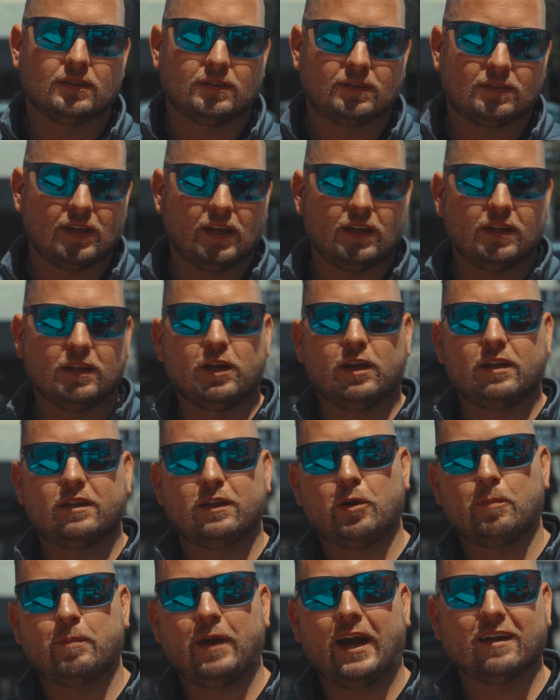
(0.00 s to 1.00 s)
So a little,
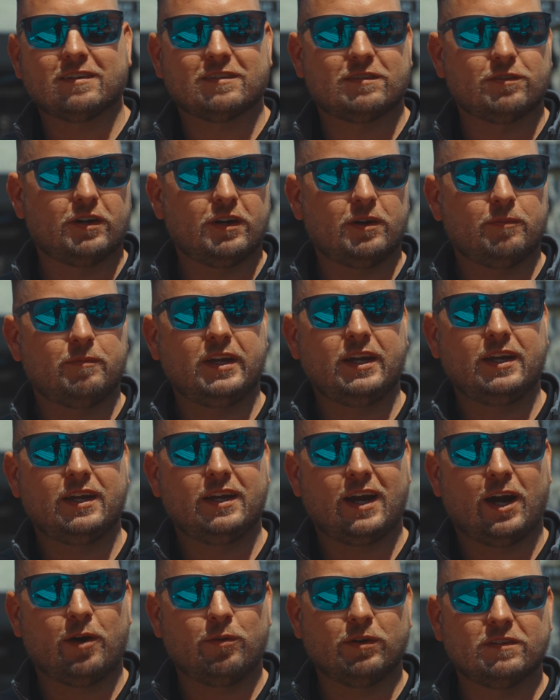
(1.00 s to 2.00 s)
little, backstory of
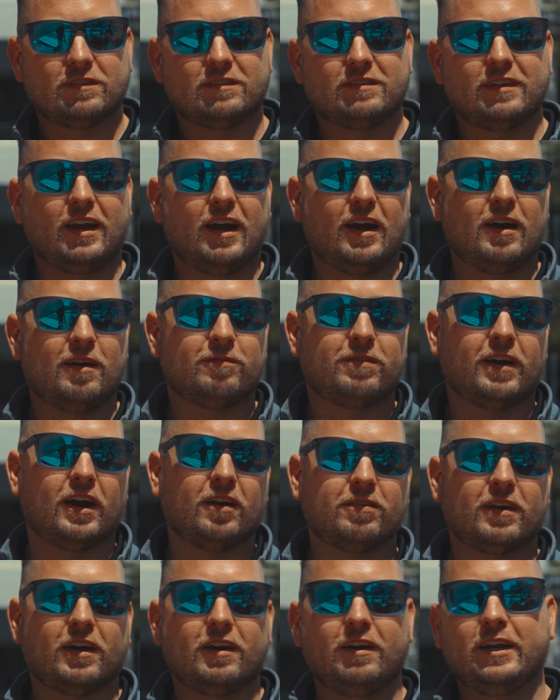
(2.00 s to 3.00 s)
me, I was a uh,
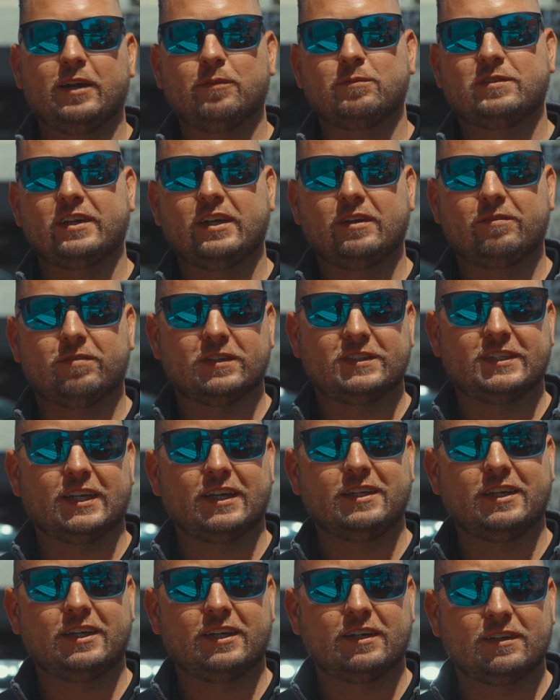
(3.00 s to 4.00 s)
firefighter EMT for
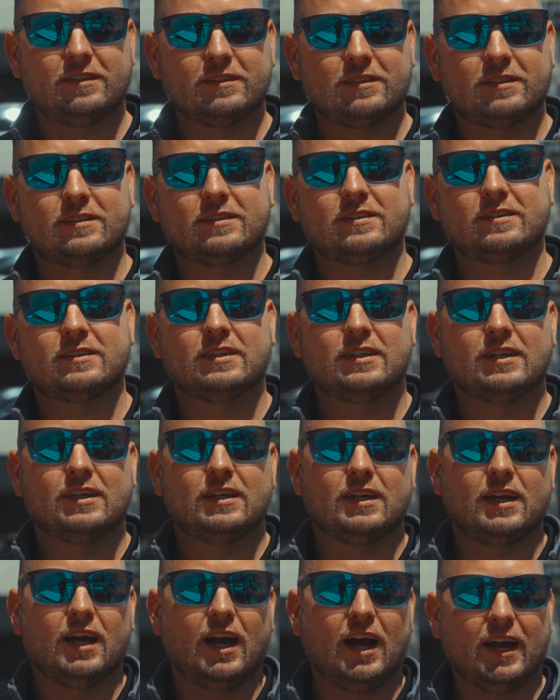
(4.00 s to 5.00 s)
10 years.
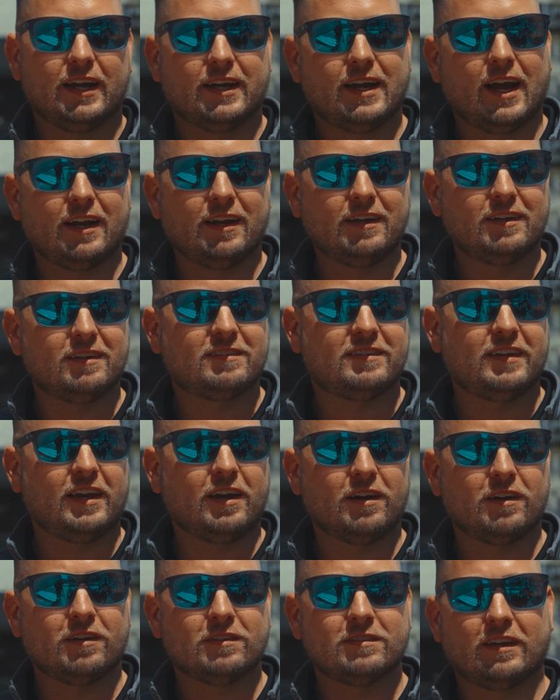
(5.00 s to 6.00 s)
I got into
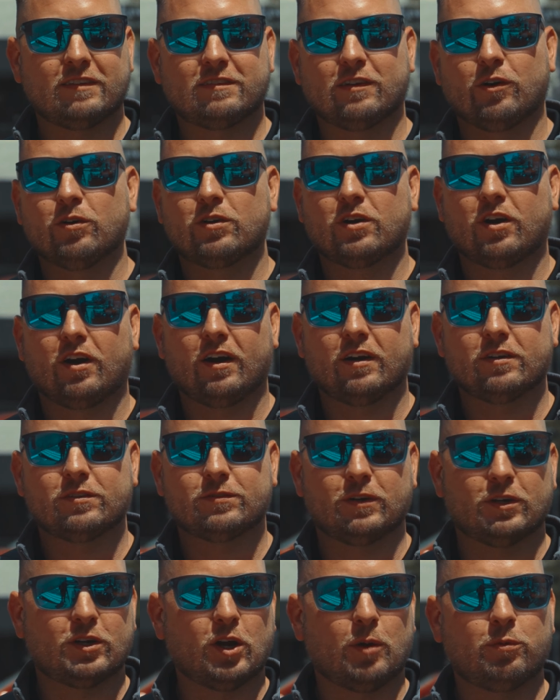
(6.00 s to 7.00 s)
sales, I sold cars
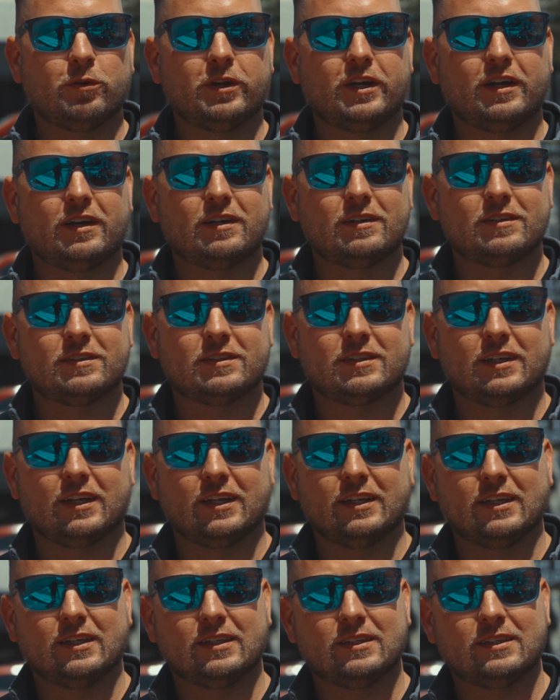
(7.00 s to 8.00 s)
for a couple years,
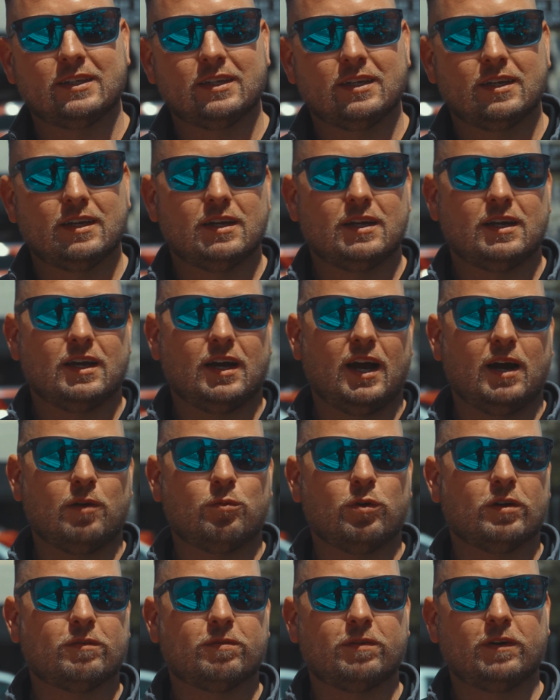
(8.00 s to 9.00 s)
and then I uh,
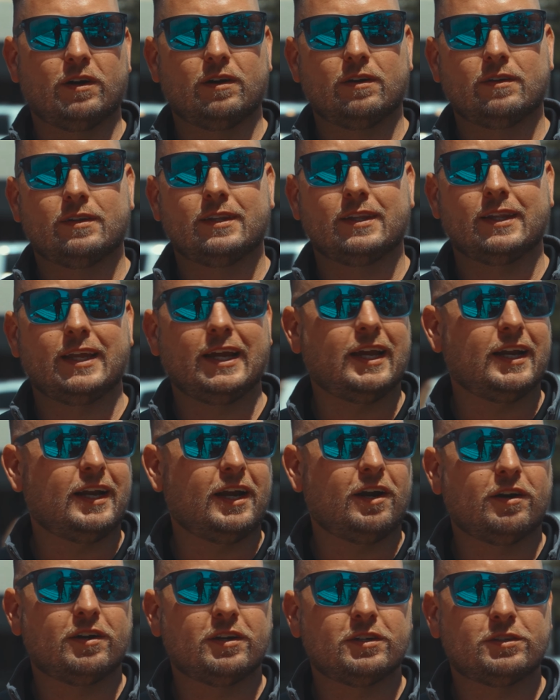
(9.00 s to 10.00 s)
worked for Lincoln
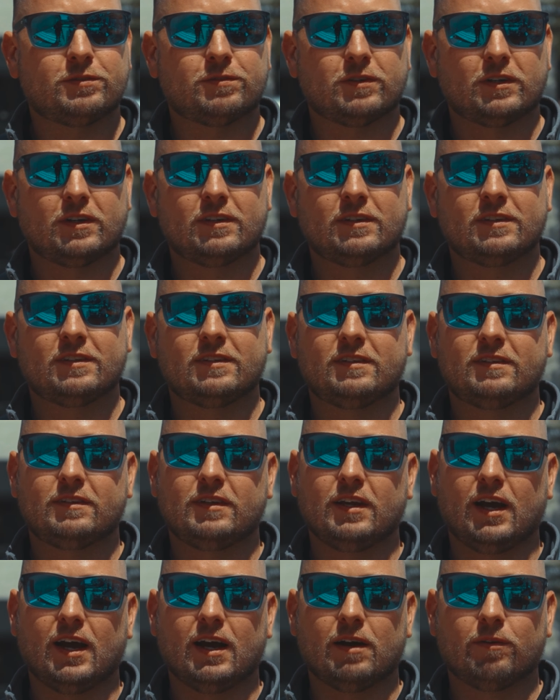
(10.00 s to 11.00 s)
Heritage for
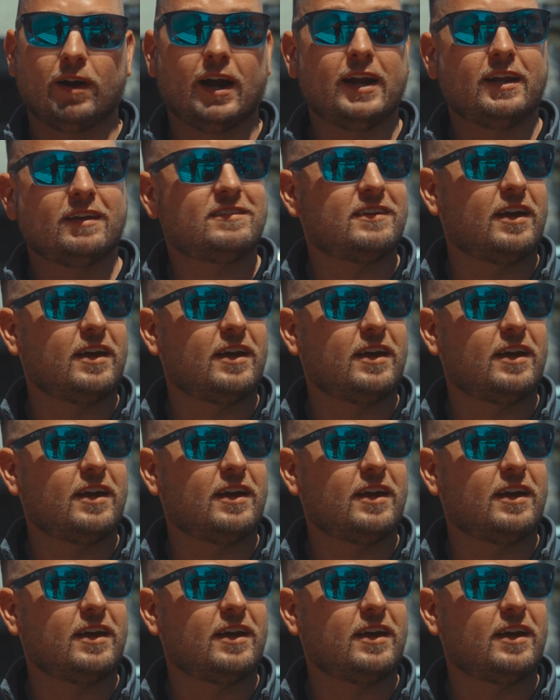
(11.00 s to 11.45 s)
uh, right at